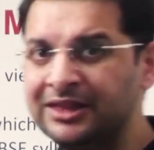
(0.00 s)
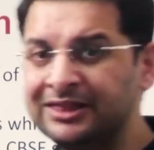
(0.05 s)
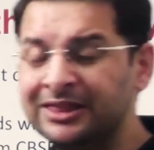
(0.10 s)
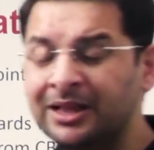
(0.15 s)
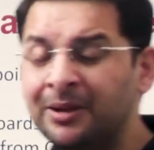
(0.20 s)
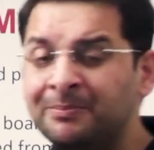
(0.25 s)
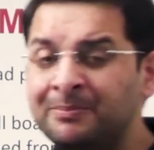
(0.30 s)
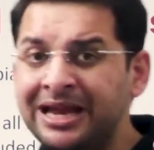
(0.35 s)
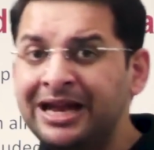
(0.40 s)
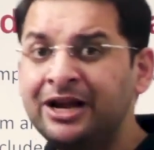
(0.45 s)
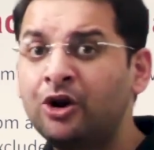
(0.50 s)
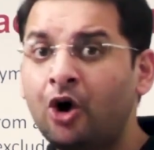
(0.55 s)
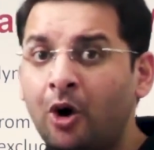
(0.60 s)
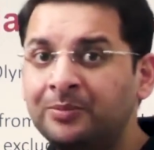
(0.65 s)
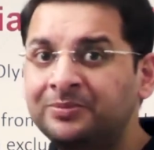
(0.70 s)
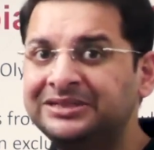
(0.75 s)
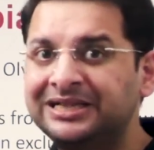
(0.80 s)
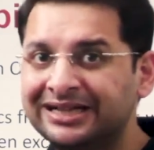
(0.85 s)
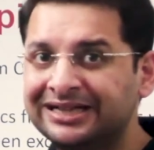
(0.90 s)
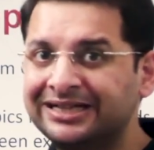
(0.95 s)
the main
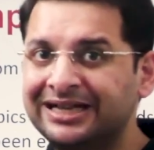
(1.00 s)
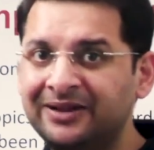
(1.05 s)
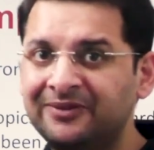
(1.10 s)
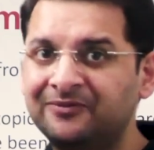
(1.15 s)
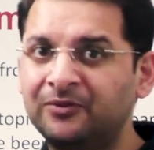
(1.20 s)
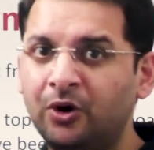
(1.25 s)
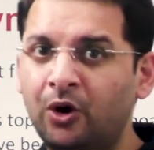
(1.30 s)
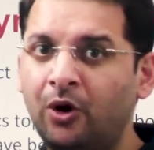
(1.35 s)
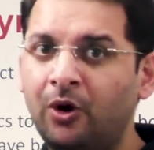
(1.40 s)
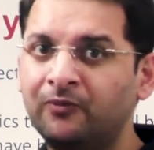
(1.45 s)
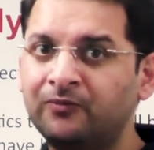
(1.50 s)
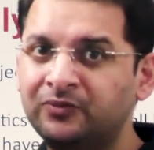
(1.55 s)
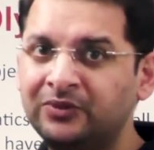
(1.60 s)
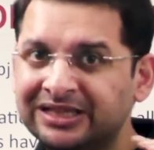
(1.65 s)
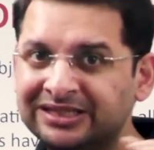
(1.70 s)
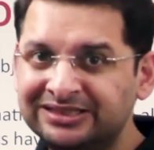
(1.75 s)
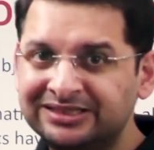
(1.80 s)
objective of